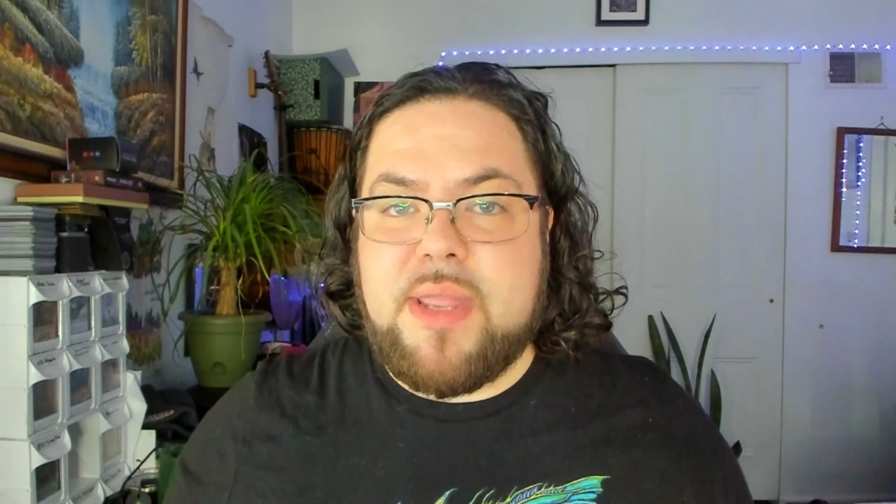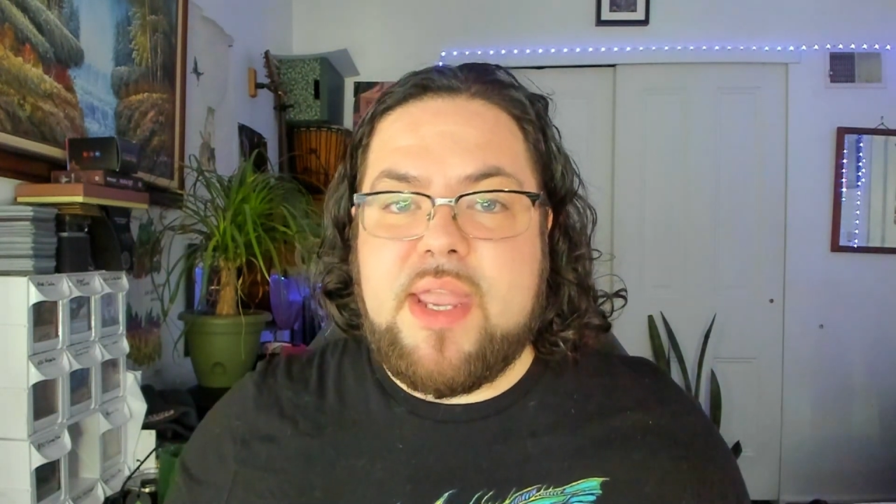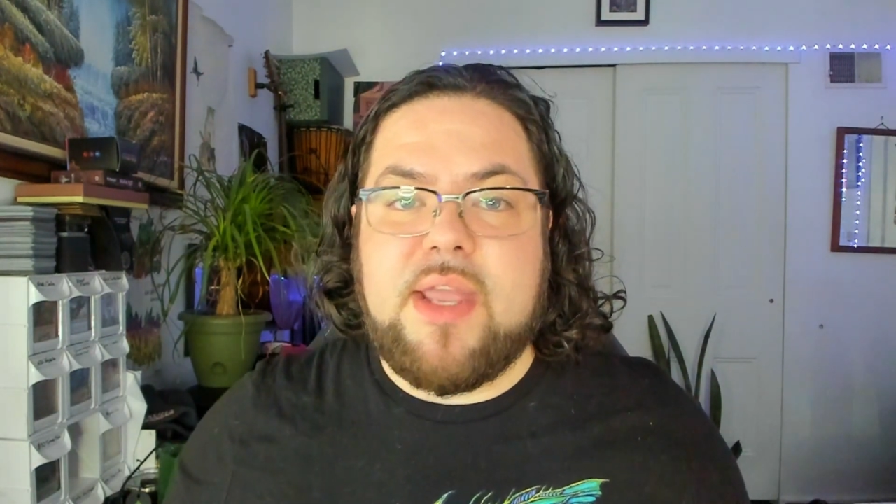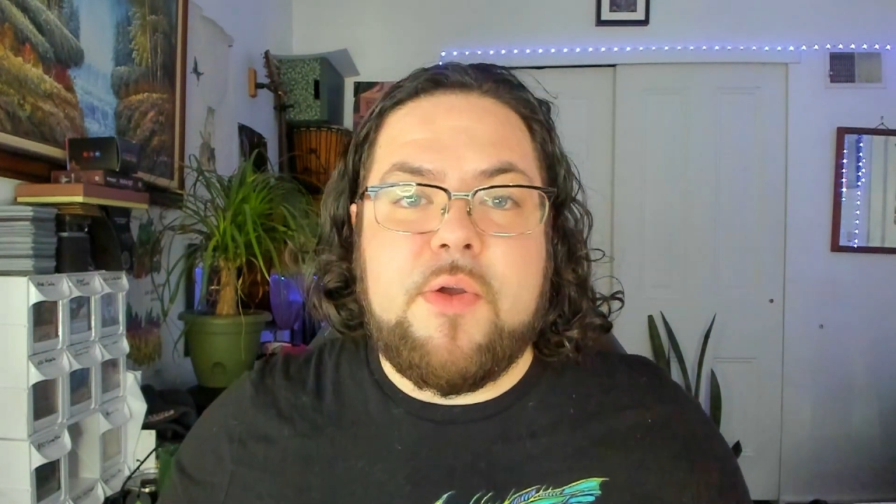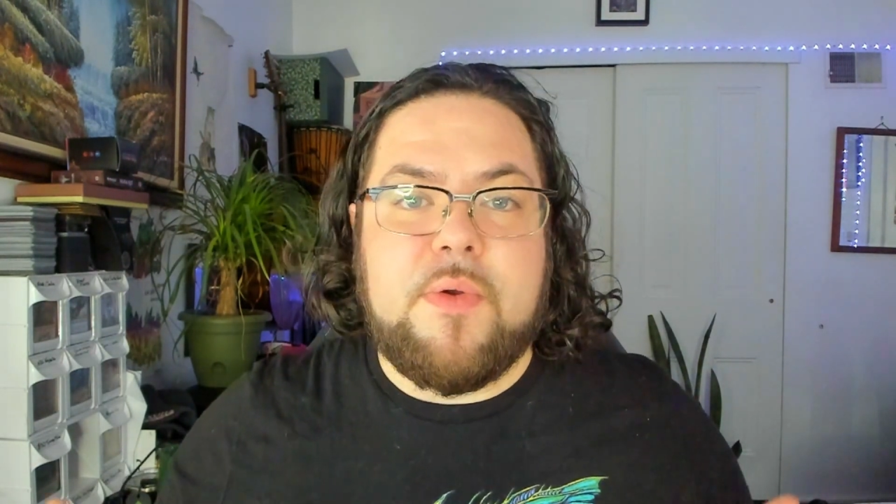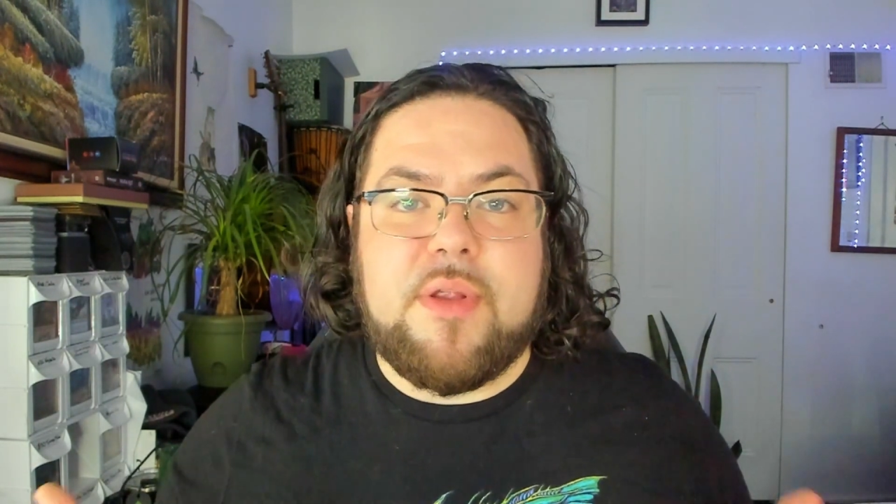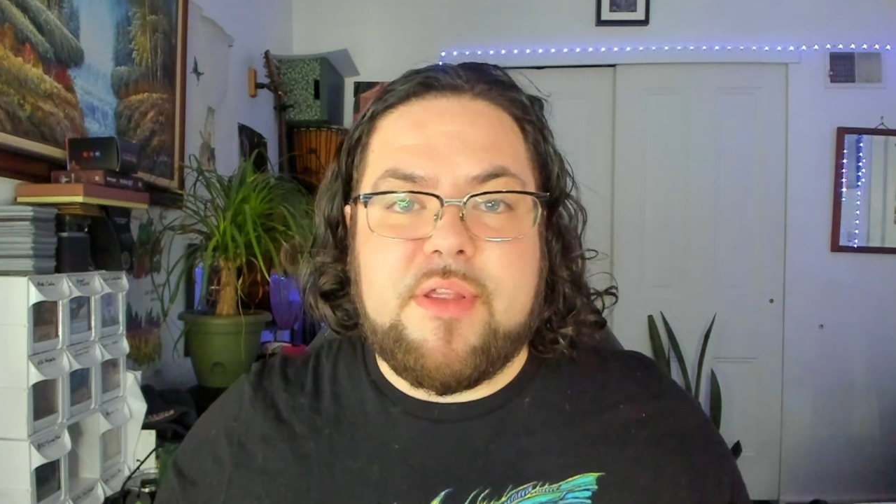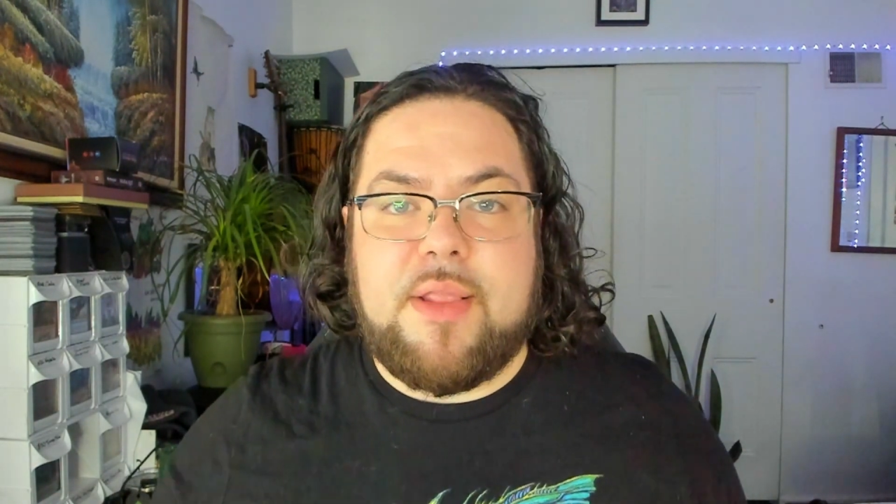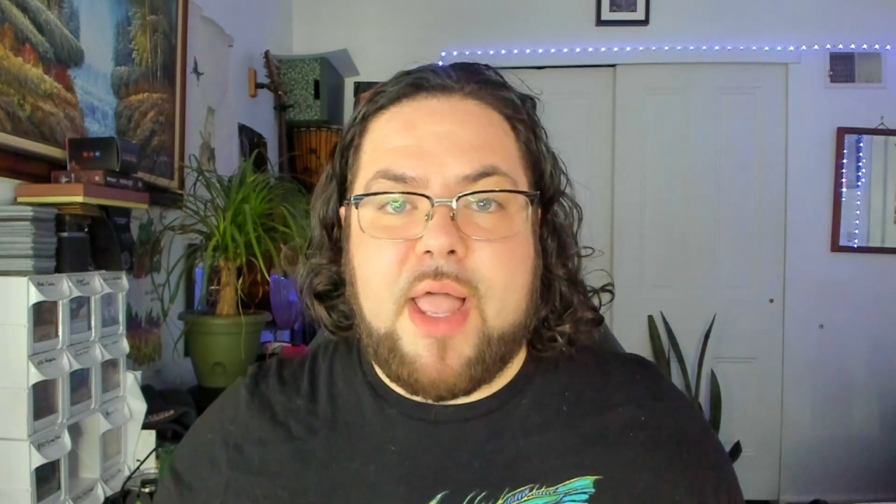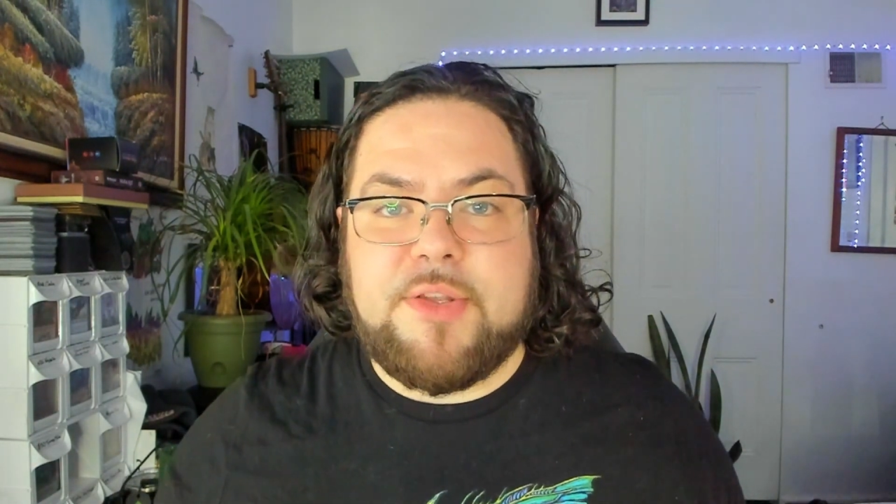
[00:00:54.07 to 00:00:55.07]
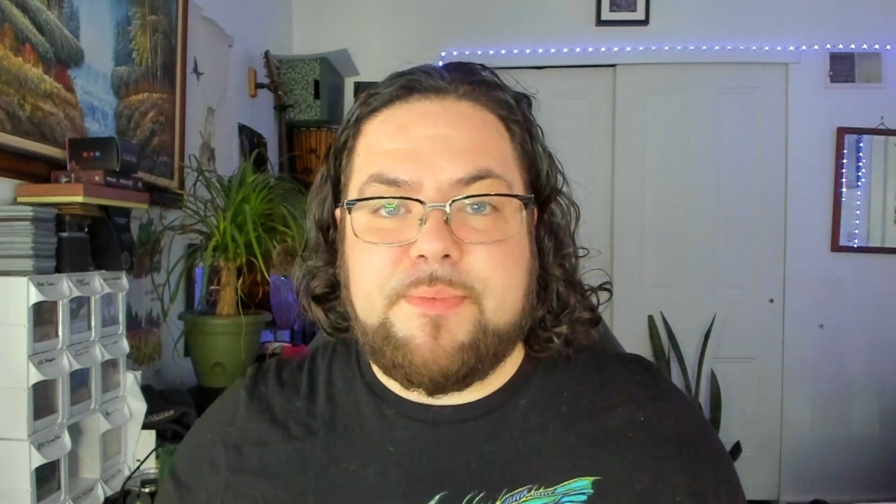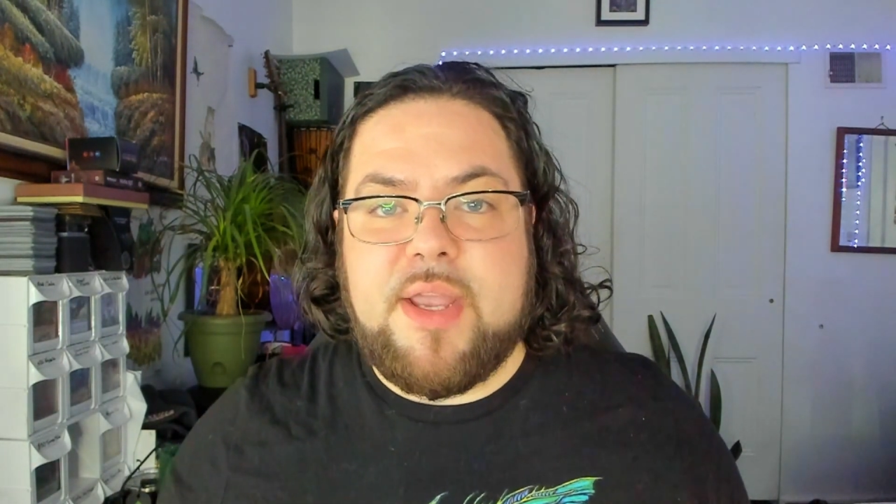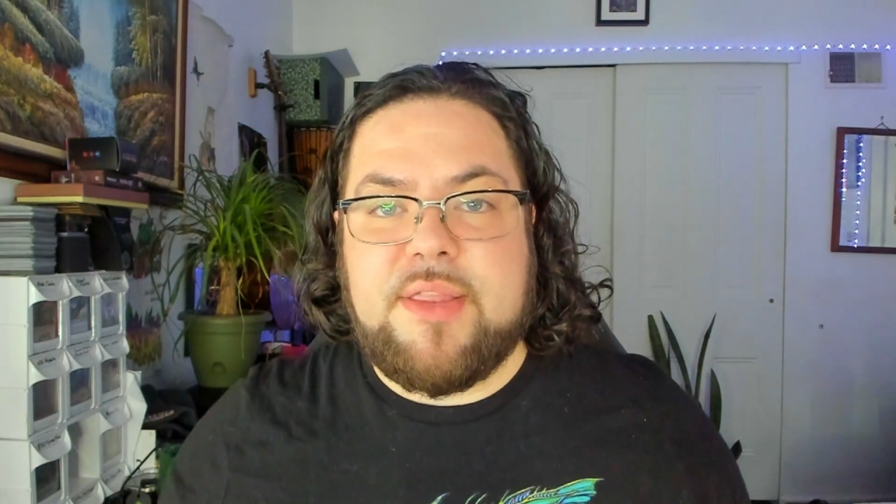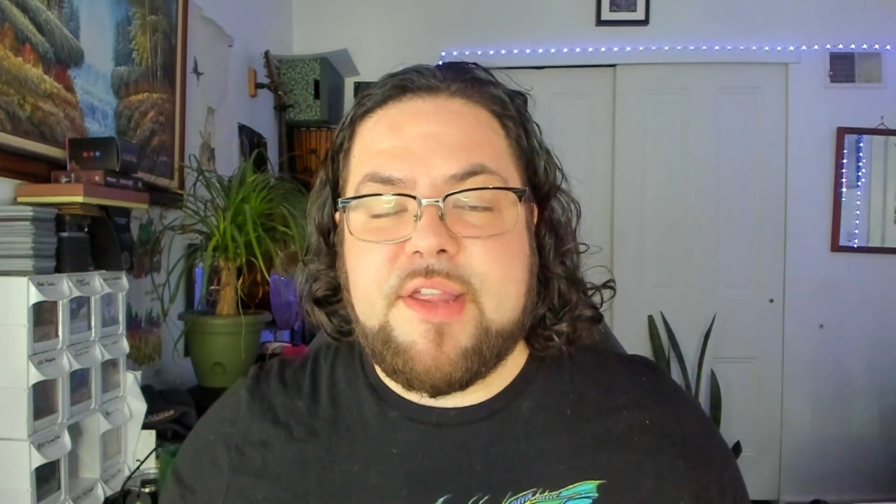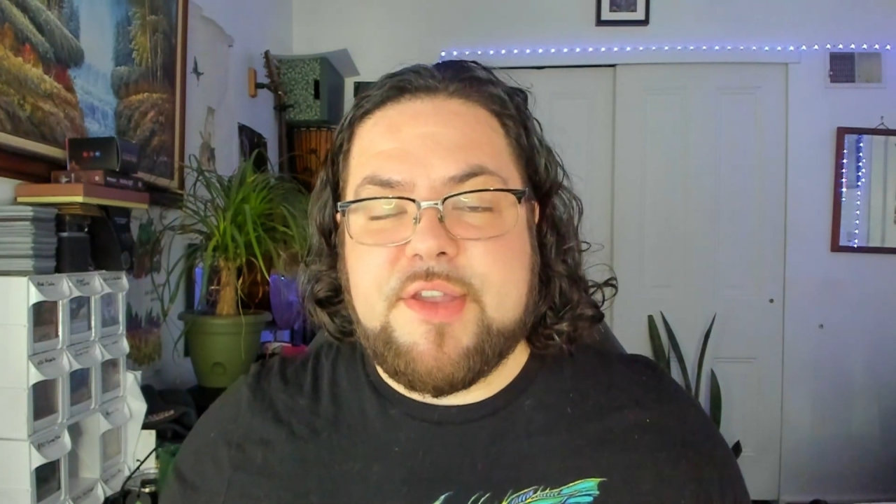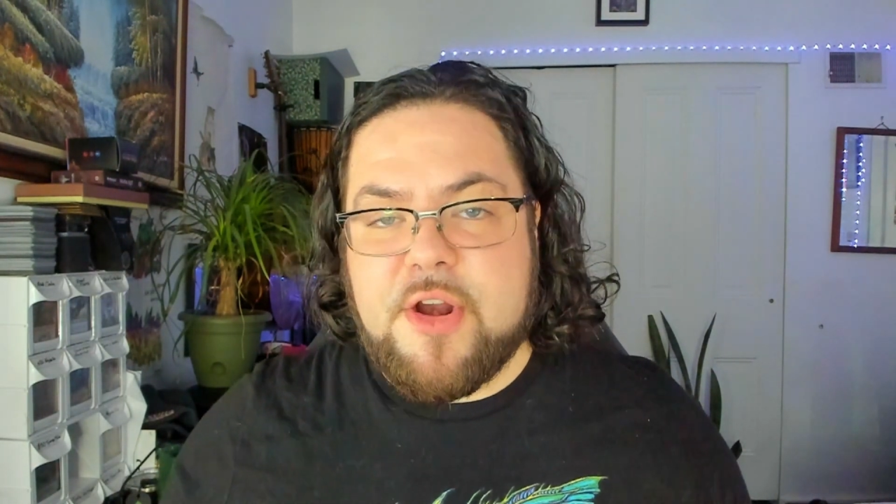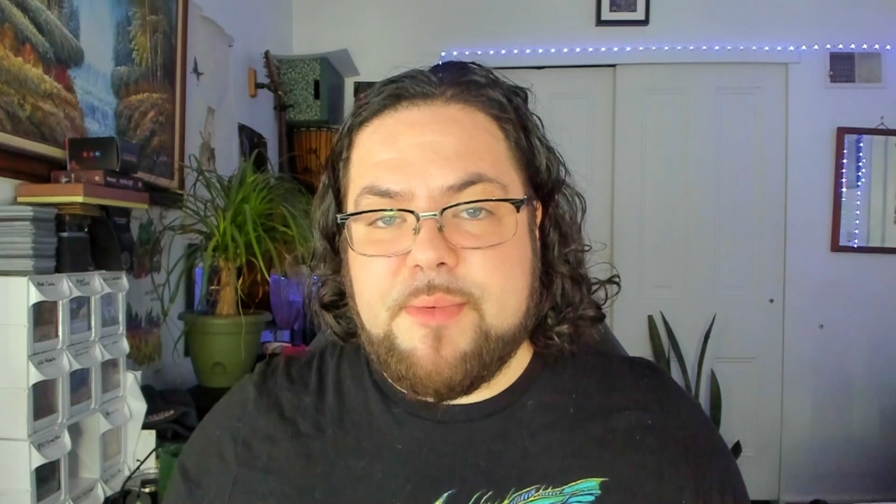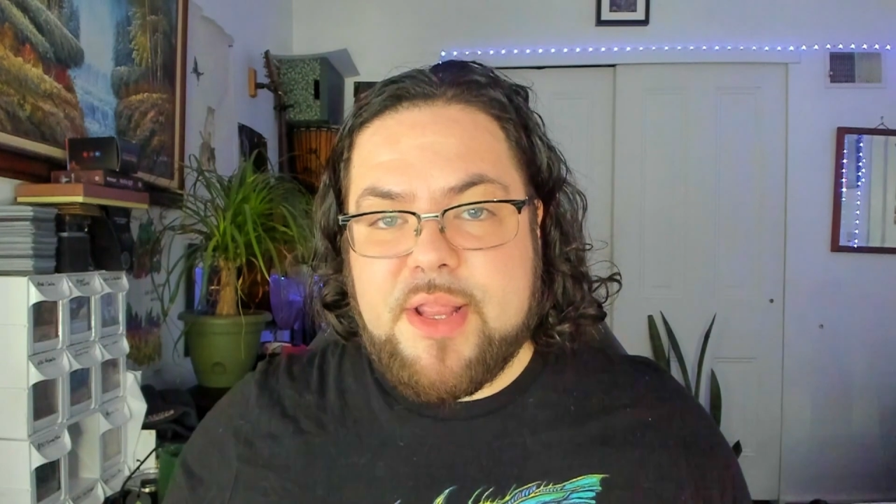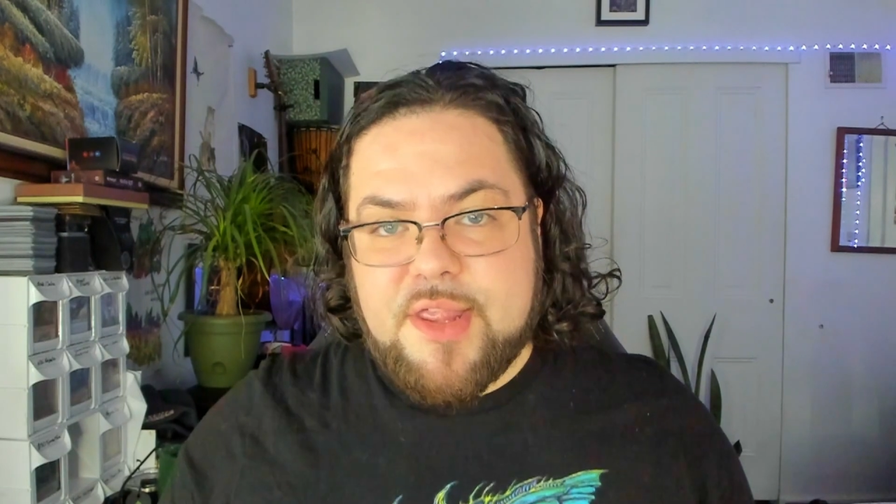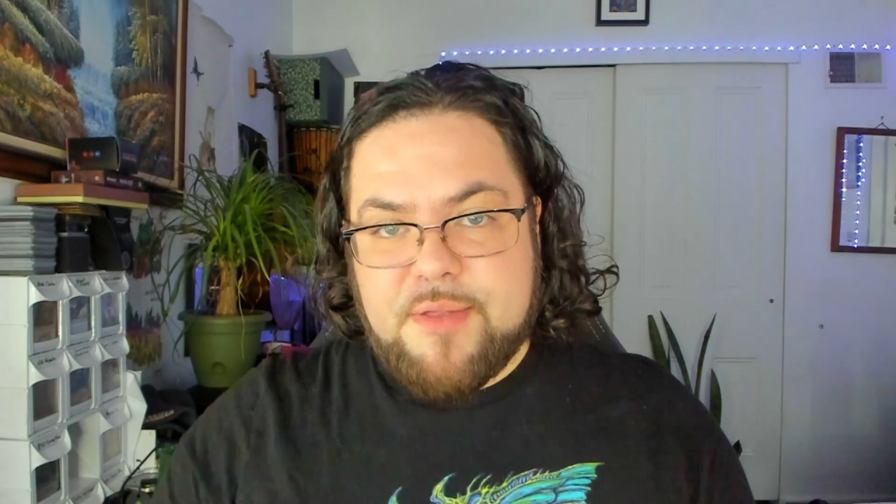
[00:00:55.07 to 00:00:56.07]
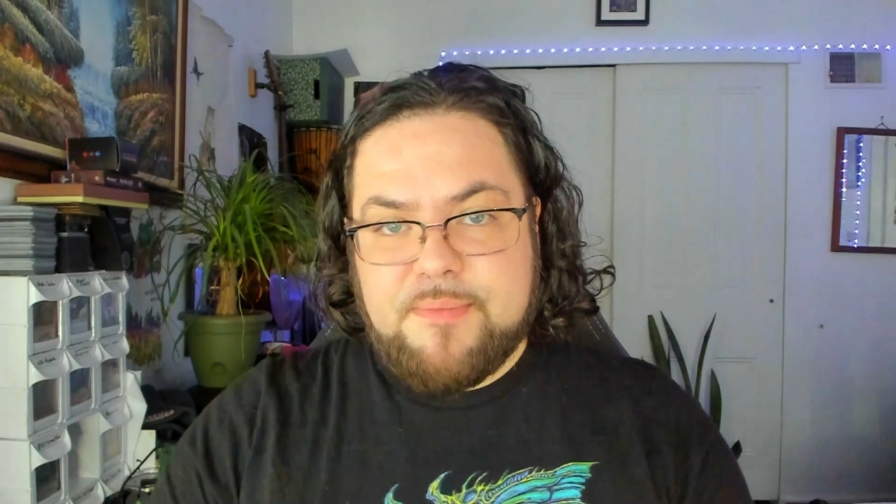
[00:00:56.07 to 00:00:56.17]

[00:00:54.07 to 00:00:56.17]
be and who's allowed to play in these tournaments.